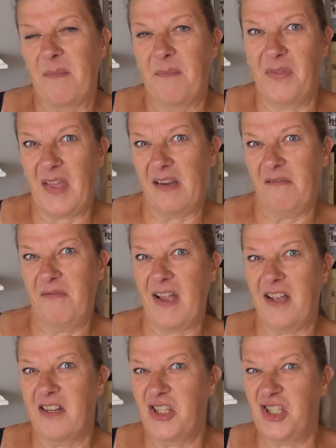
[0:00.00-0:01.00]
But then in
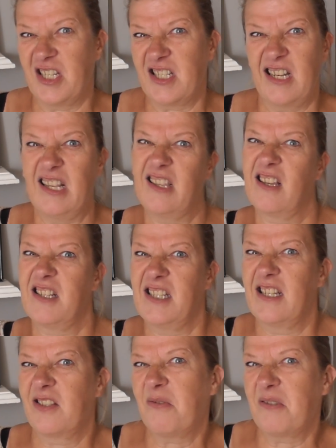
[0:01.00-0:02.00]
fairness, she is nearly
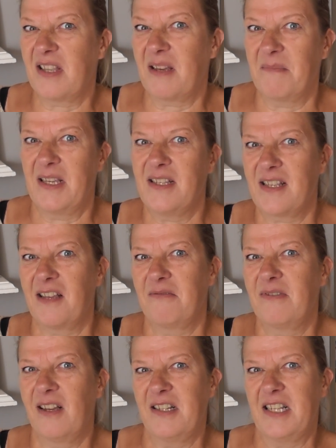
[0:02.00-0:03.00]
30 years older than me,
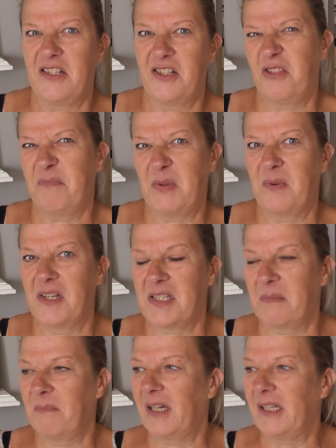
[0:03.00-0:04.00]
so her knees should be
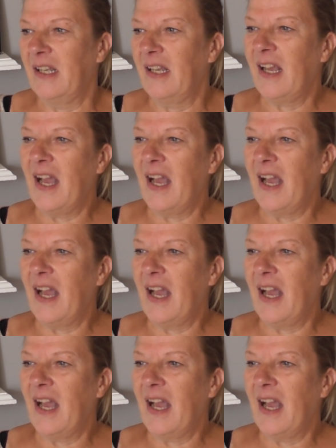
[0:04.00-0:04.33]
worse than mine.